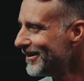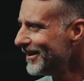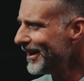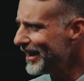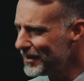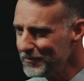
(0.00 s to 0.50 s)

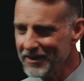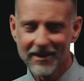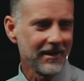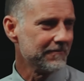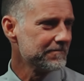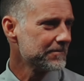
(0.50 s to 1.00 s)

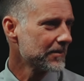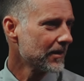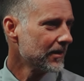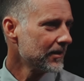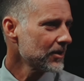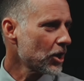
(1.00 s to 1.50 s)
Amen.
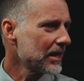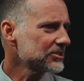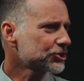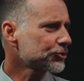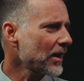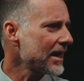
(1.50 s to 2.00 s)
Now
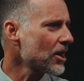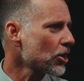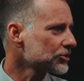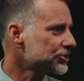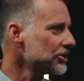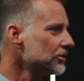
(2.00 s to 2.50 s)
let's train
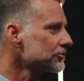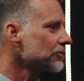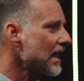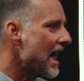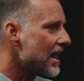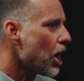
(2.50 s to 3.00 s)
our
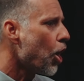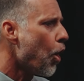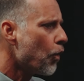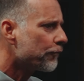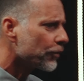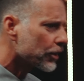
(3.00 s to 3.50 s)
children how to
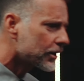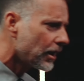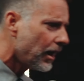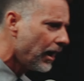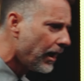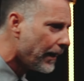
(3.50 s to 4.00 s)

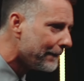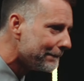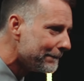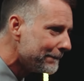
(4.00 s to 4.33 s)
overcome.